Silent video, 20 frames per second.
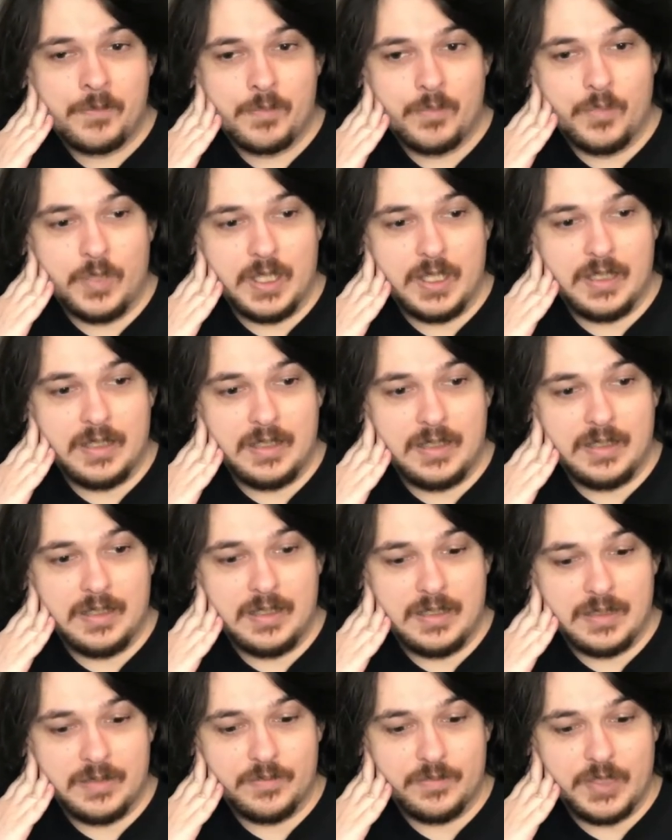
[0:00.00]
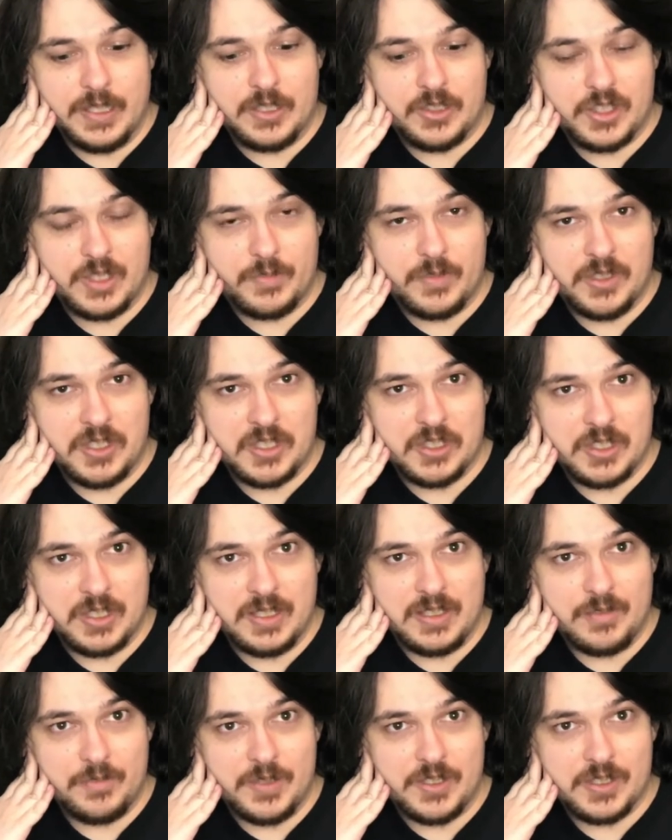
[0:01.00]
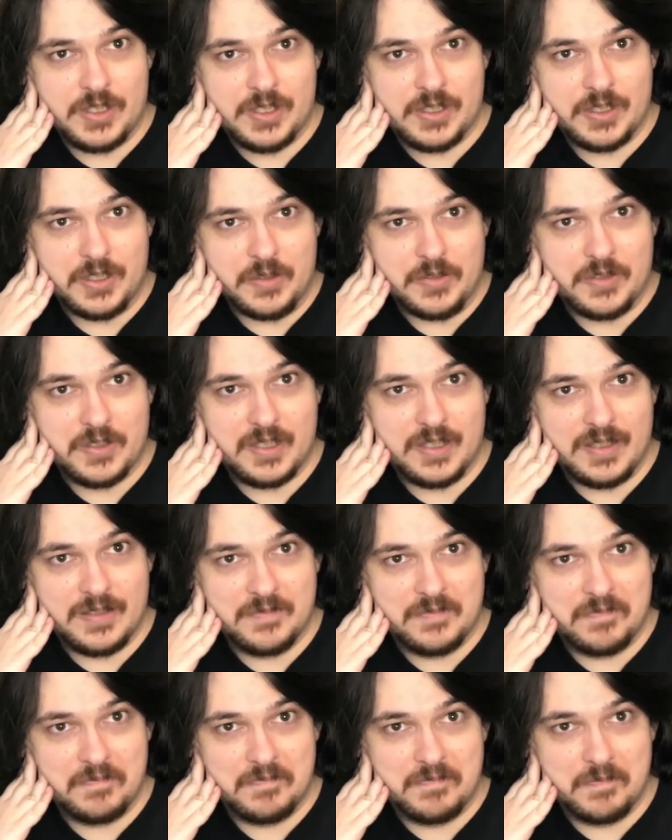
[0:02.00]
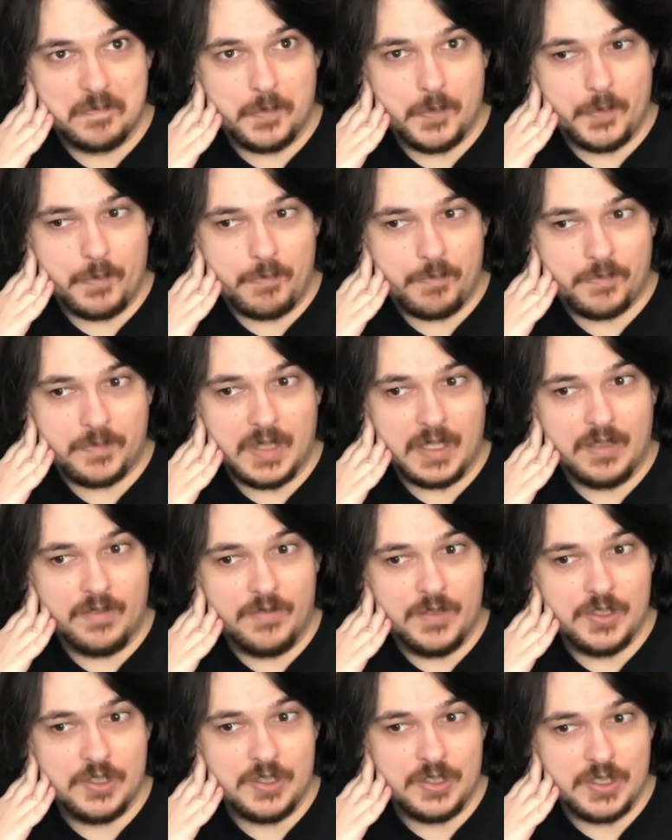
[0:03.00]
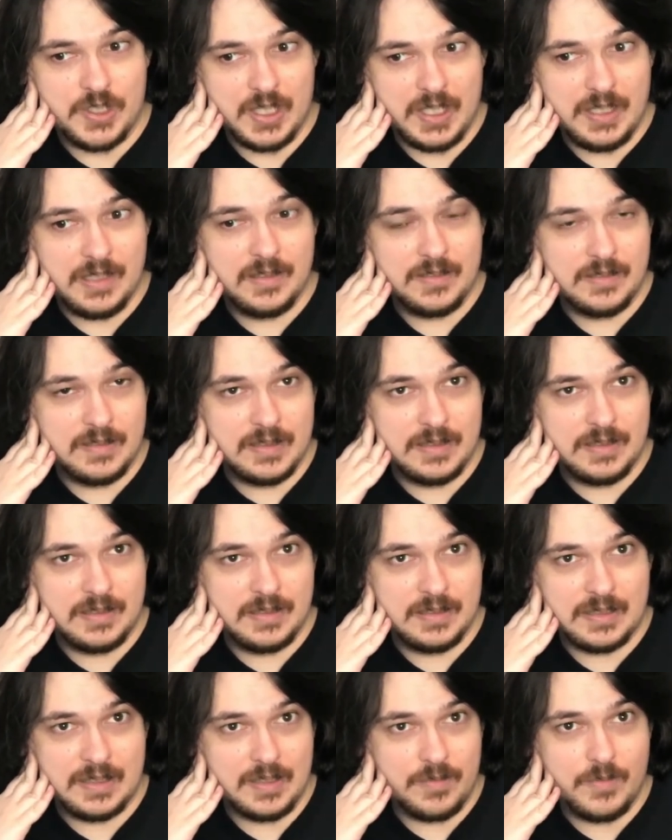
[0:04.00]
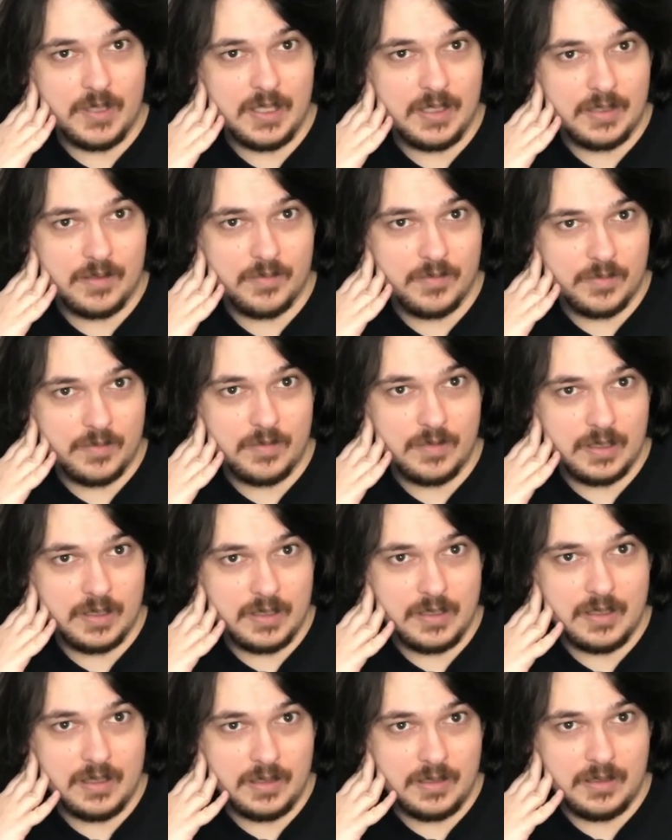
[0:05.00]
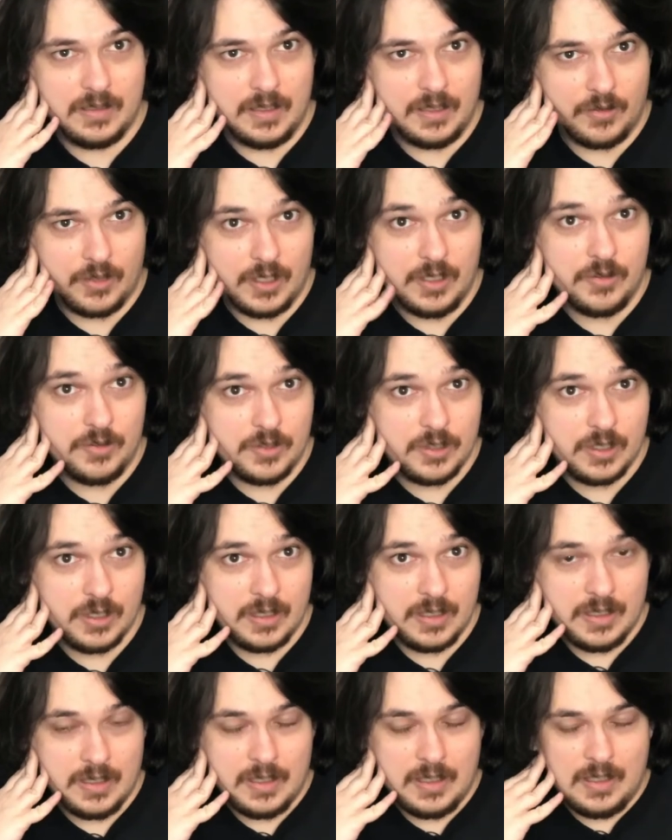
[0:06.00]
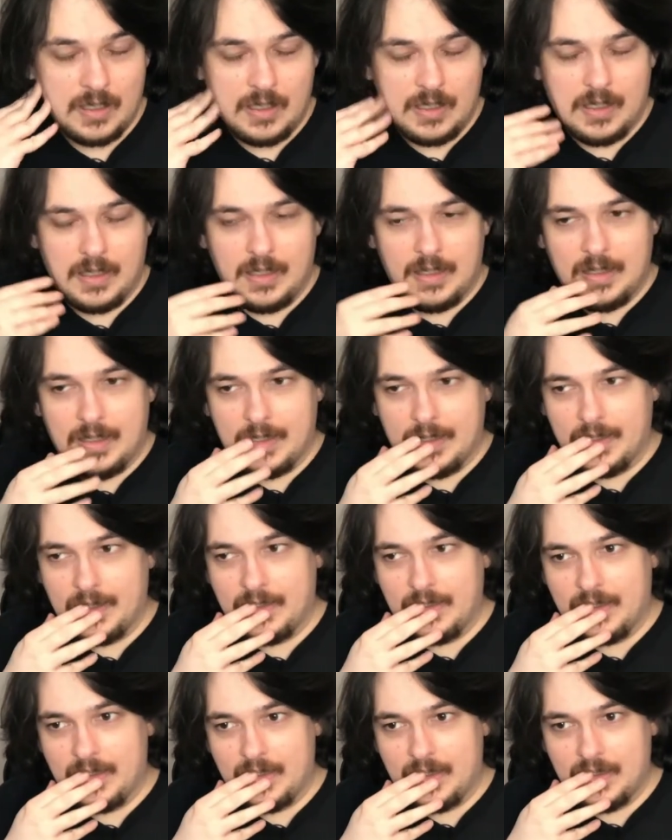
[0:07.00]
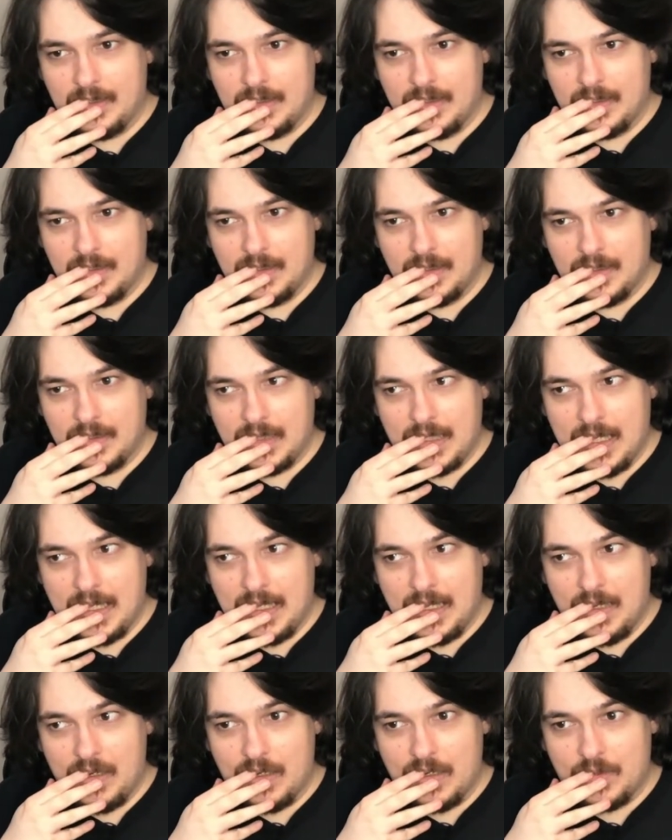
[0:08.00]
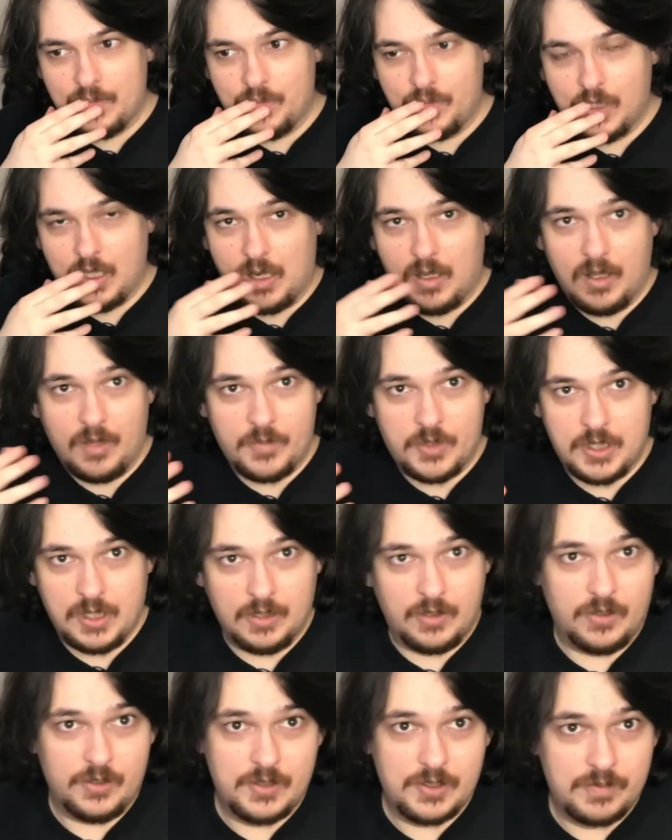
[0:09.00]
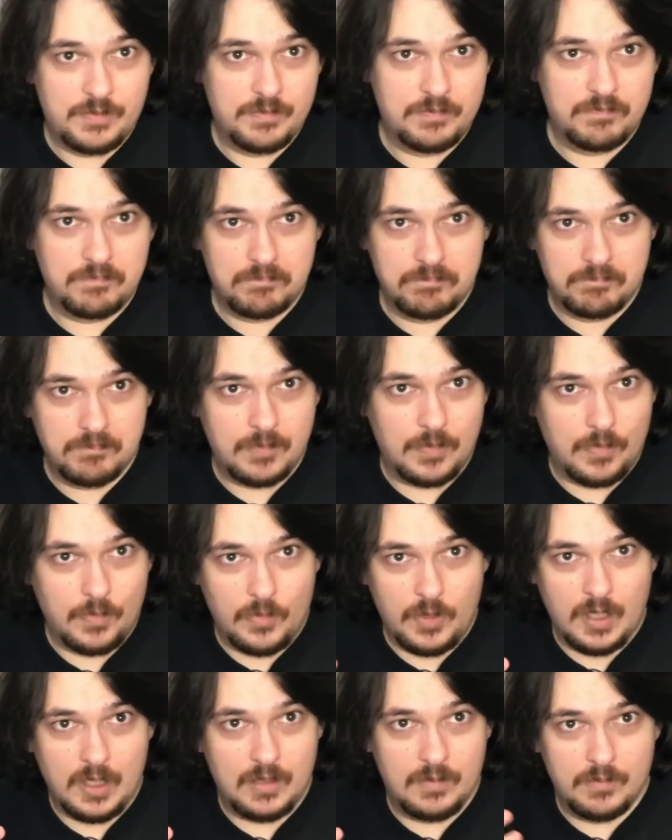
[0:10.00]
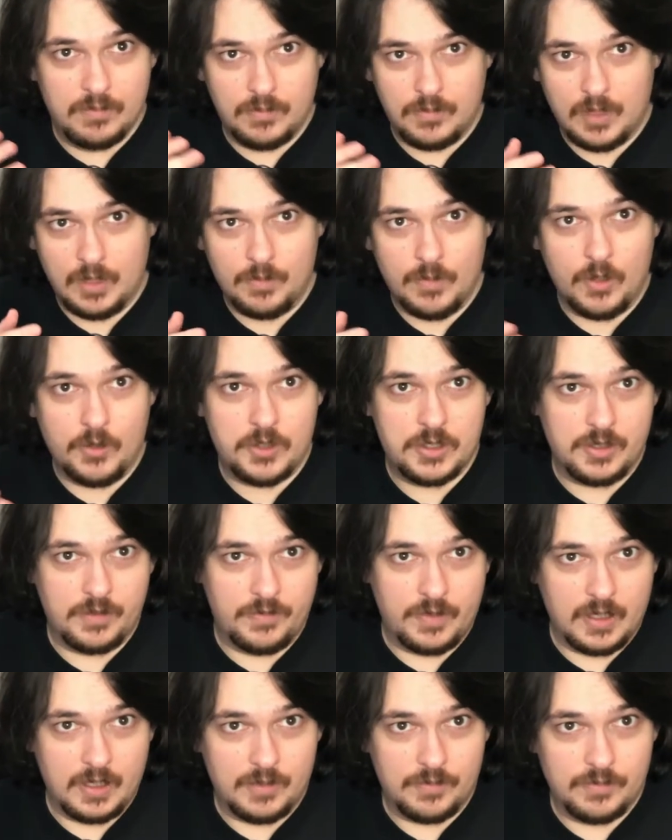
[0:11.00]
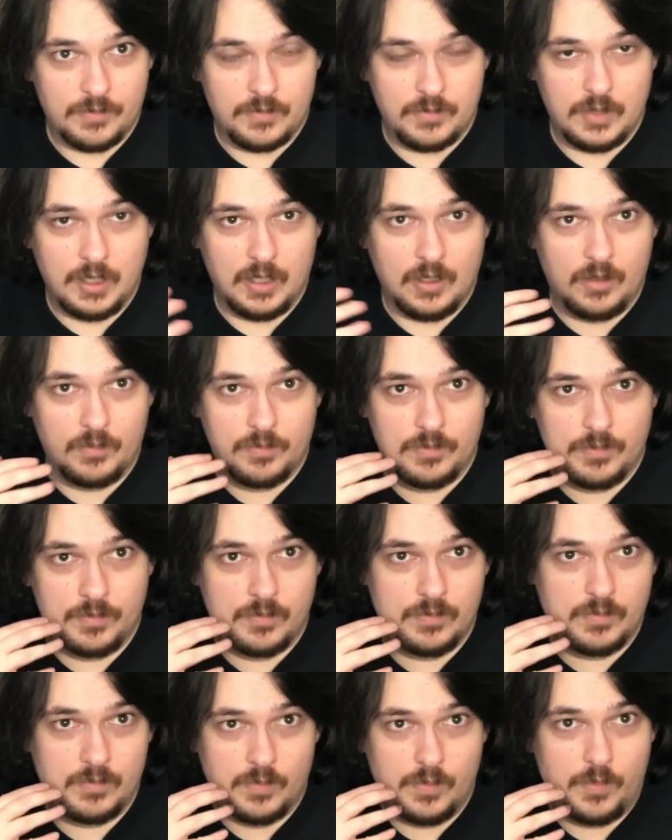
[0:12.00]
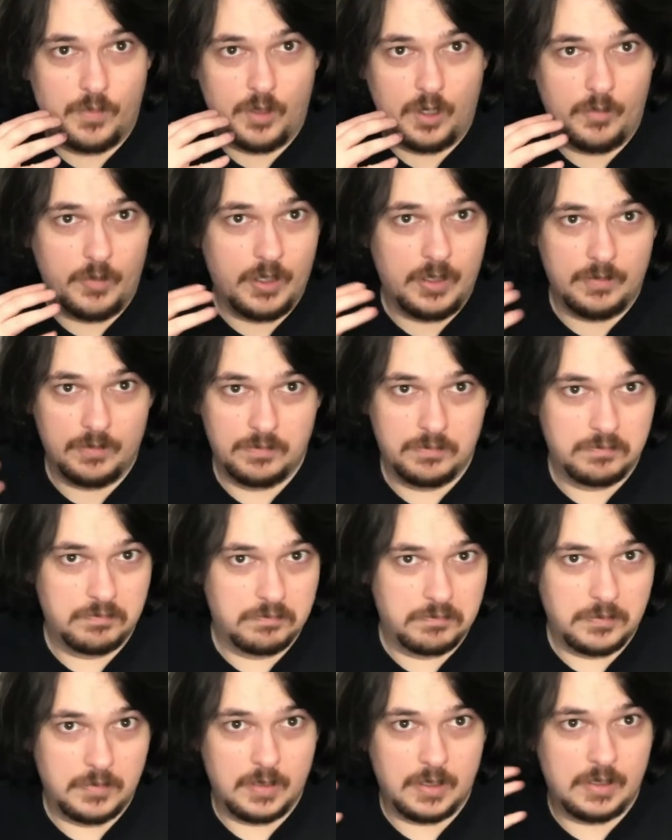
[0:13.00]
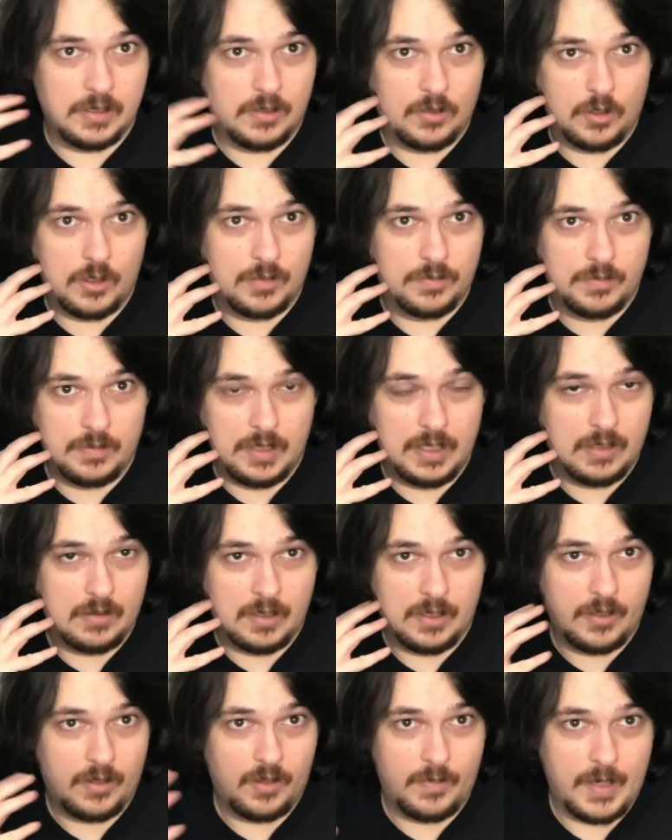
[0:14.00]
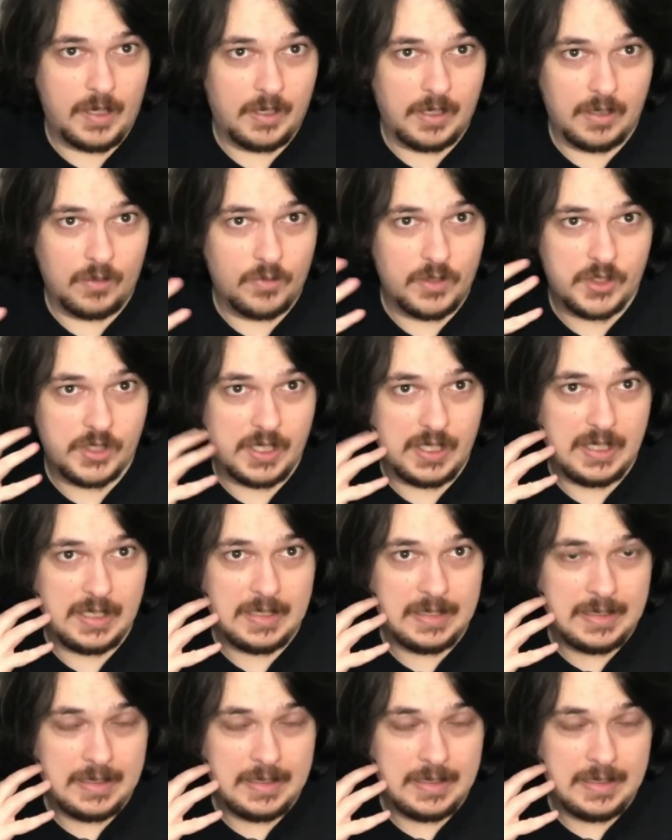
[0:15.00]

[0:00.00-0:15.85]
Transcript: been in a leadership position in a business knows that efficiency, it can be huge, and column stills that most of the bourbon or other American whiskey